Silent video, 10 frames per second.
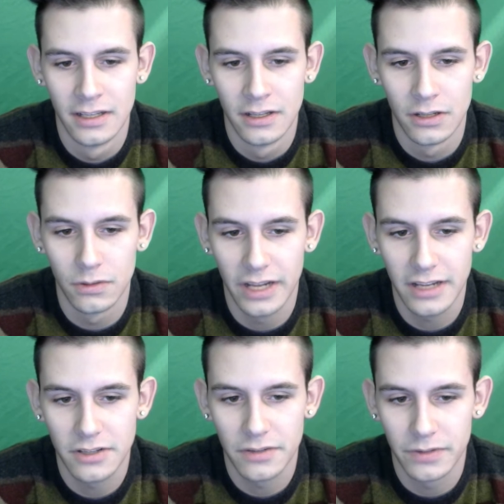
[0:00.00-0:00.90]
who
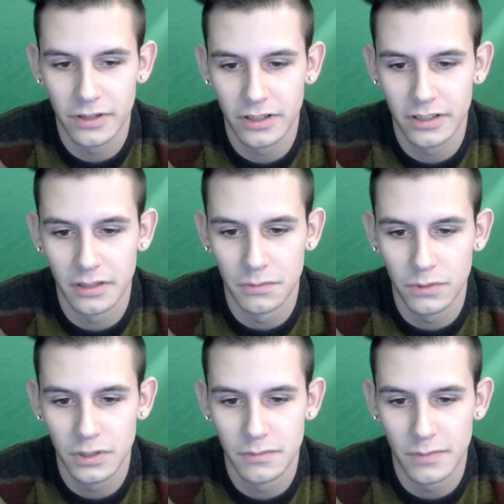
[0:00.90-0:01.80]
liked her for her and
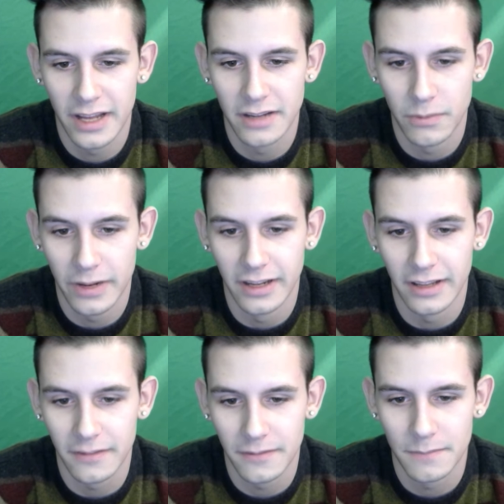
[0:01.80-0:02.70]
wouldn't mind
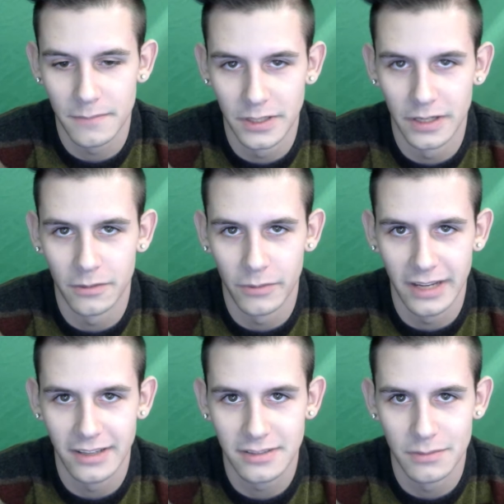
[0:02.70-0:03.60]
waiting. You know,
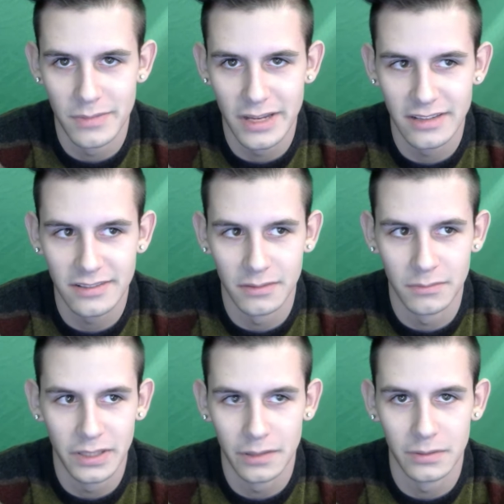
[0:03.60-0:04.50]
waiting to meet and
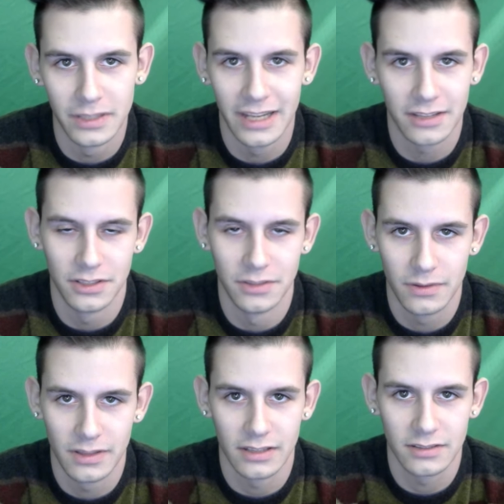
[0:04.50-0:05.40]
be able to actually do
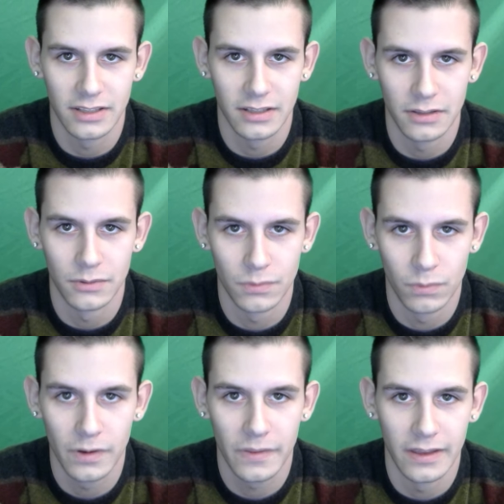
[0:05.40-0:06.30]
things. Like, it was
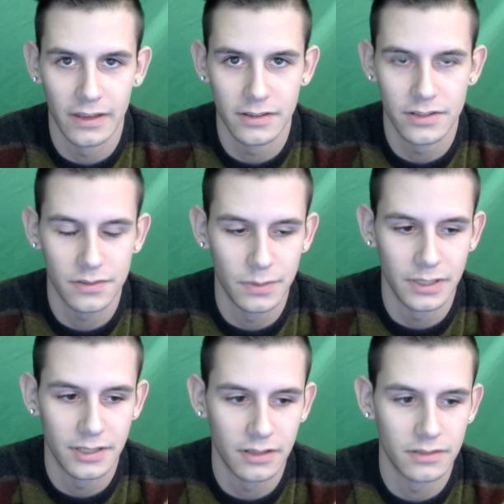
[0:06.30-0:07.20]
worth it just
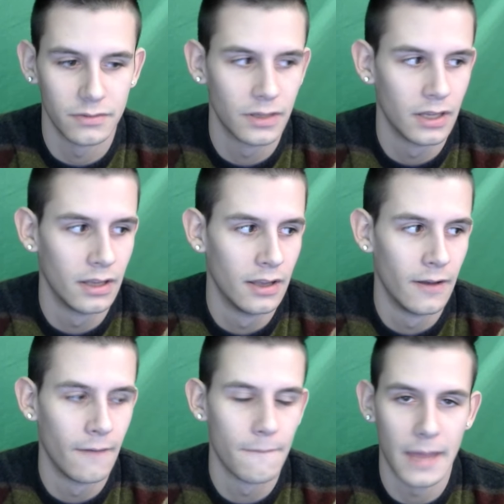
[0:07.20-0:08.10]
because of
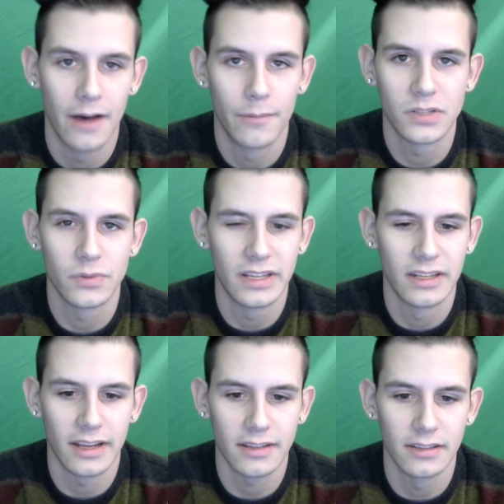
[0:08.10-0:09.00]
how much we
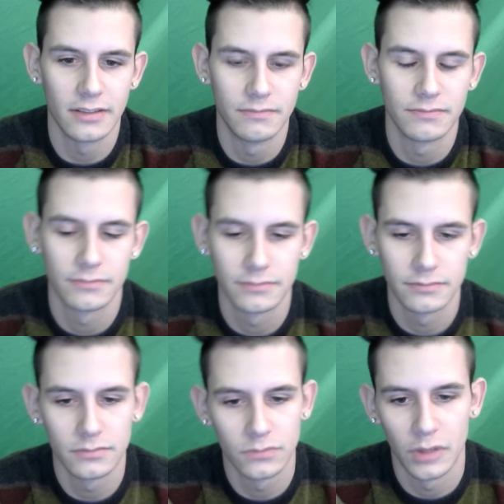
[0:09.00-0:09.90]
connected
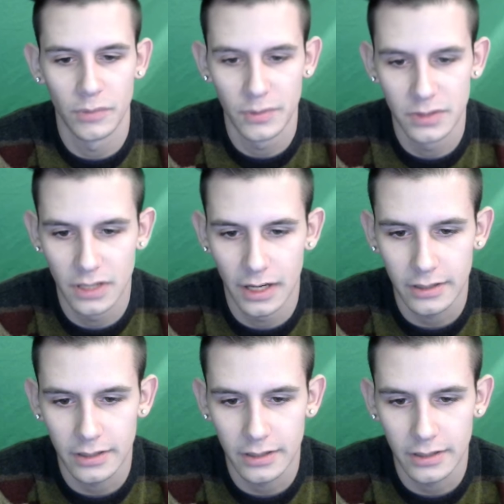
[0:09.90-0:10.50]
when we would talk.